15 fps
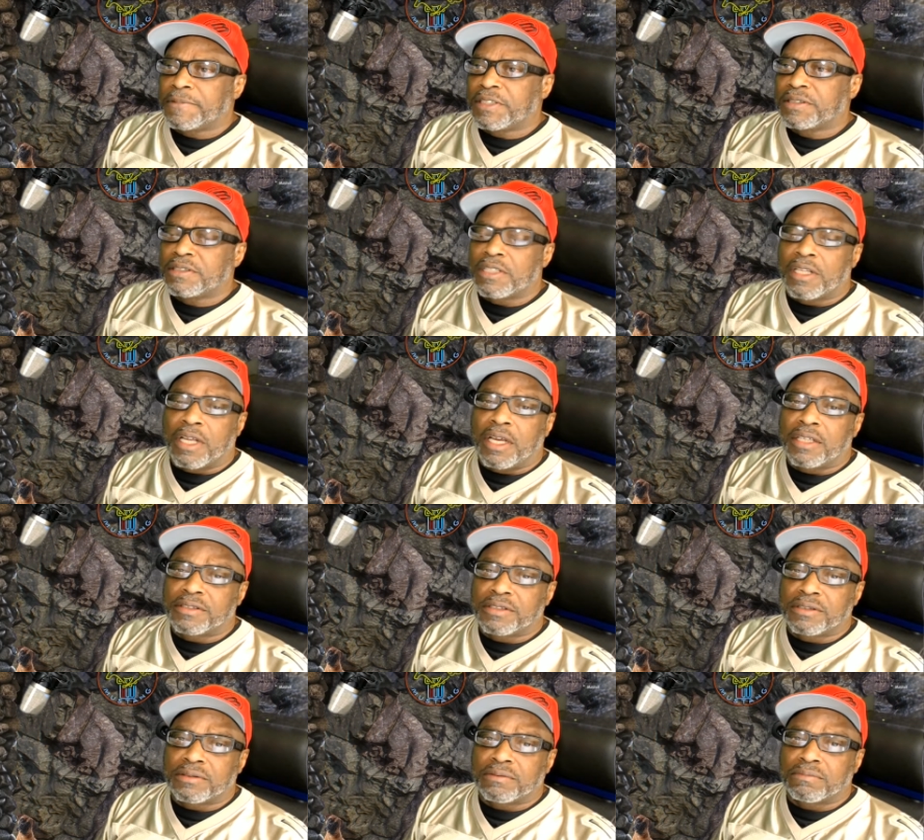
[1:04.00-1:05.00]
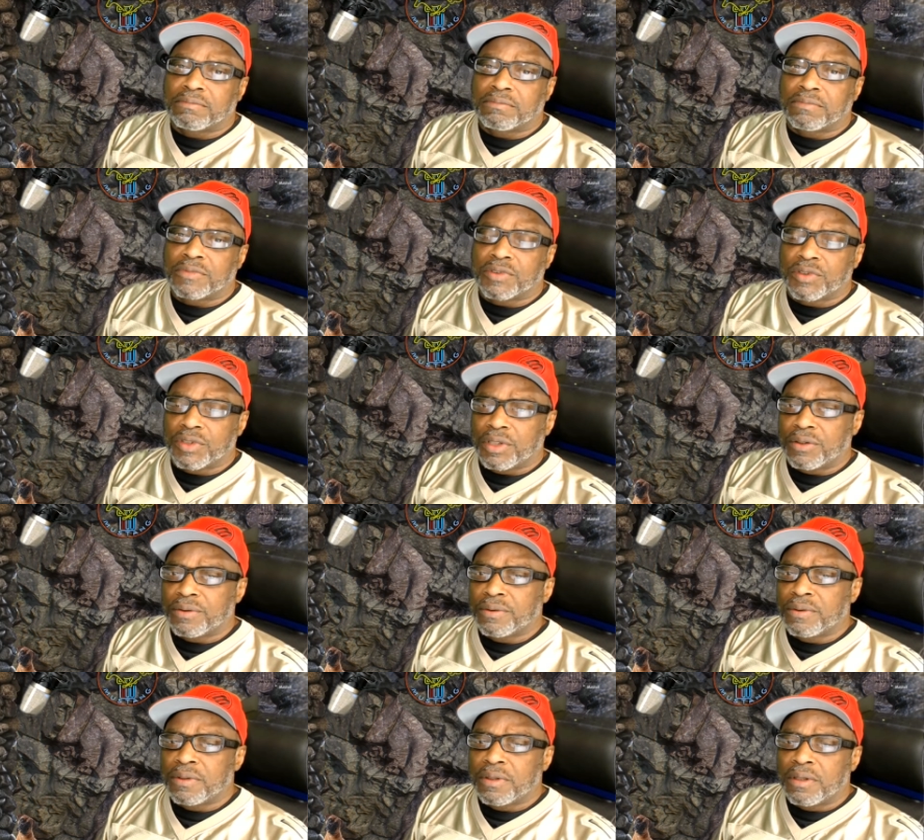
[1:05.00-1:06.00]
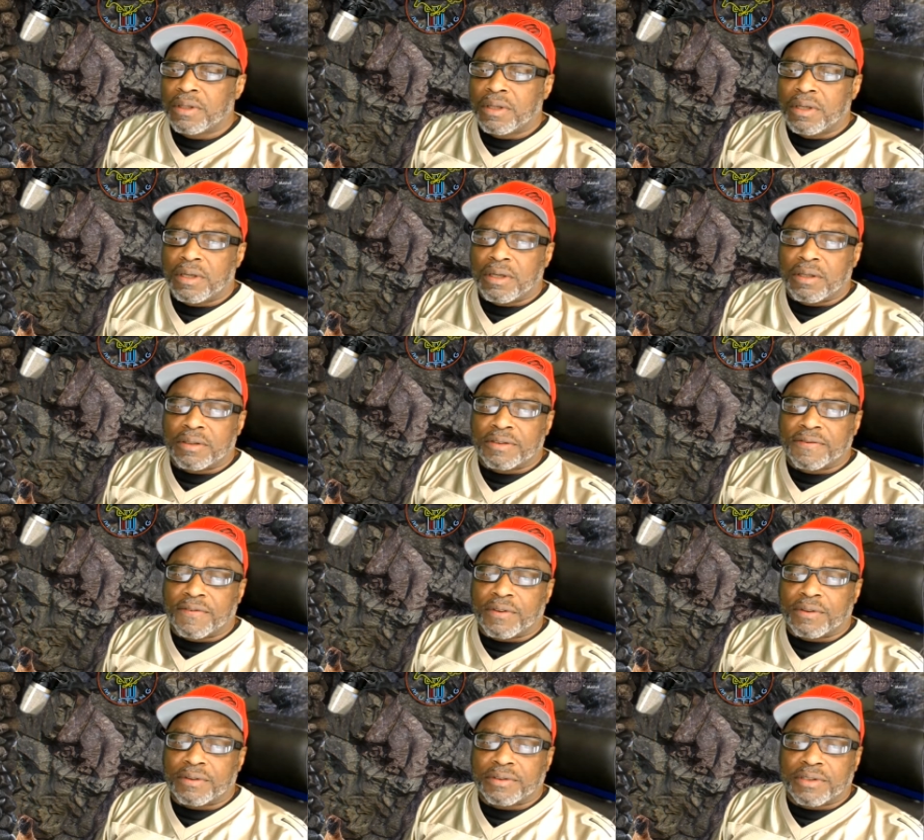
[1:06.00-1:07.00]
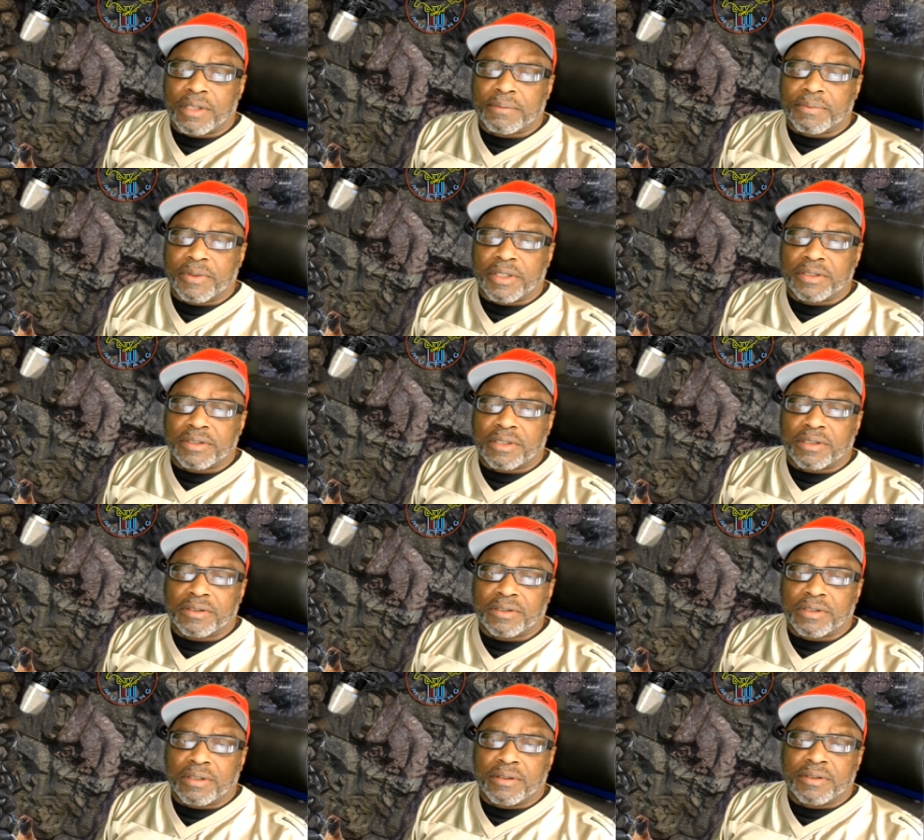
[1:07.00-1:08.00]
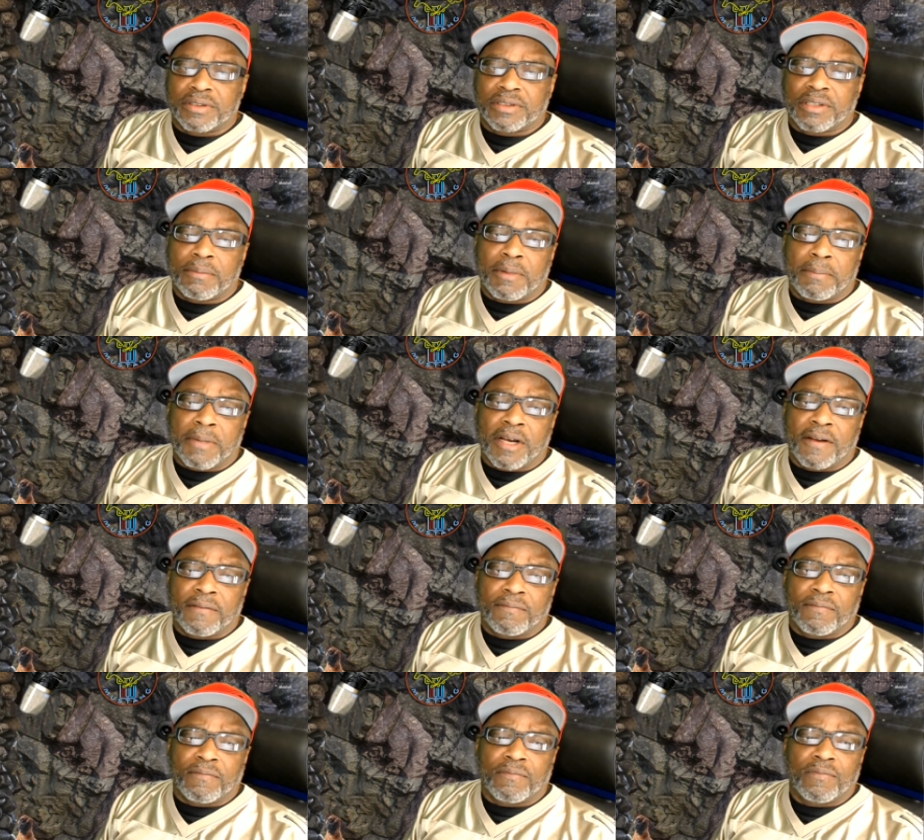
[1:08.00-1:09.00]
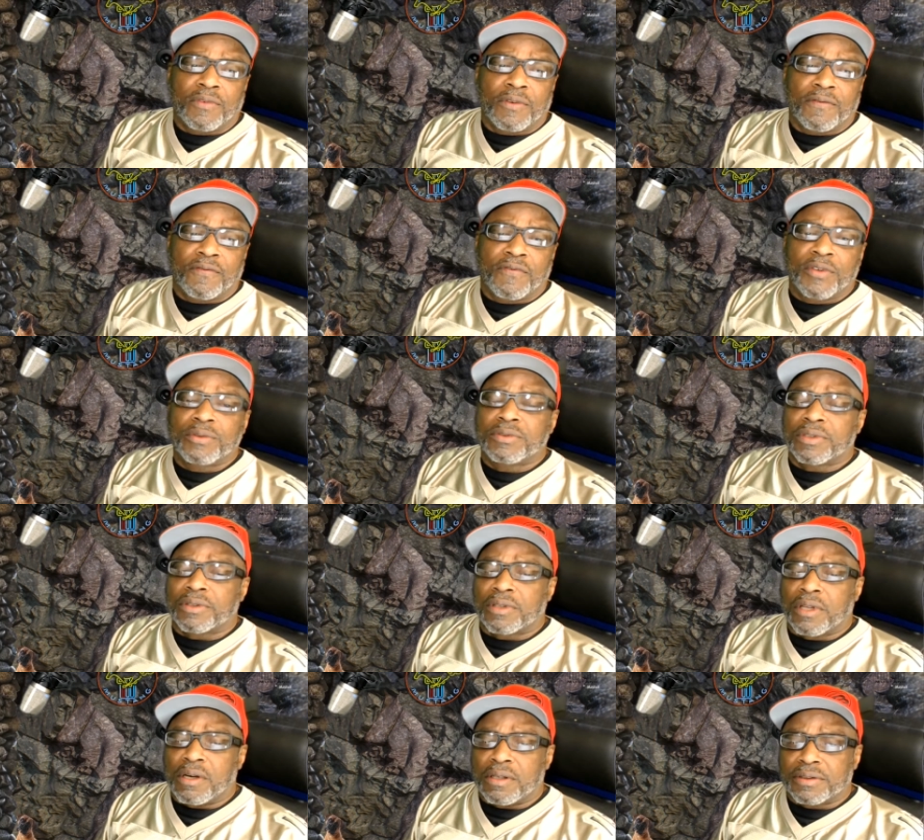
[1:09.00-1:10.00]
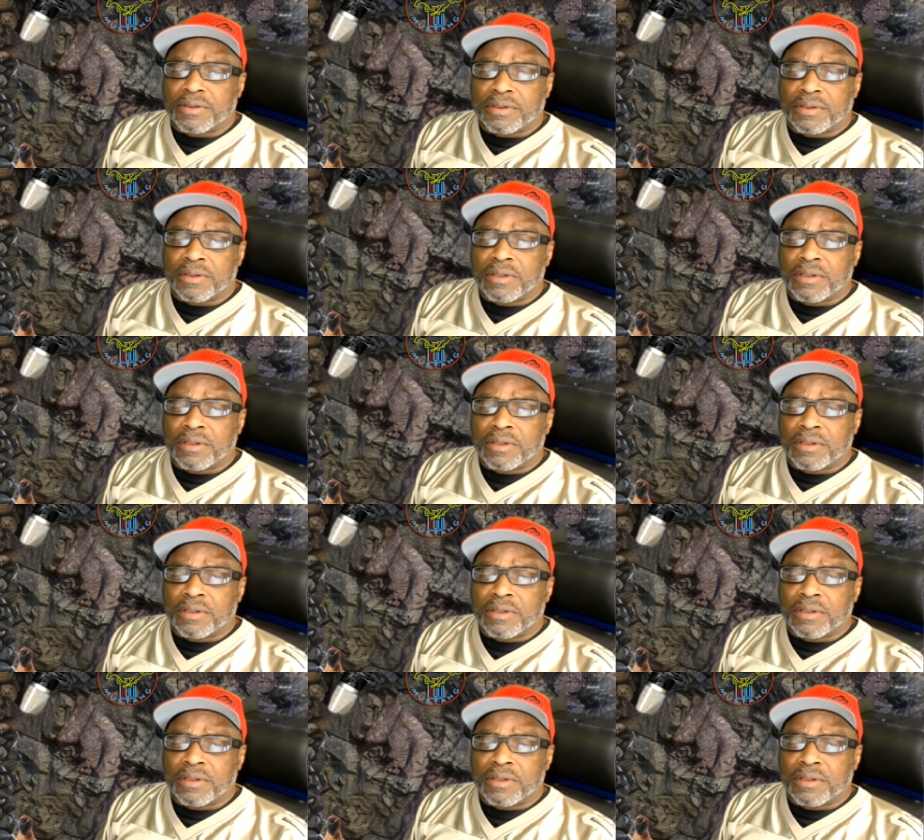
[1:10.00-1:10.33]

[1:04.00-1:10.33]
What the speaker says: since the last show, as far as upgrades are concerned, and some of my future thoughts.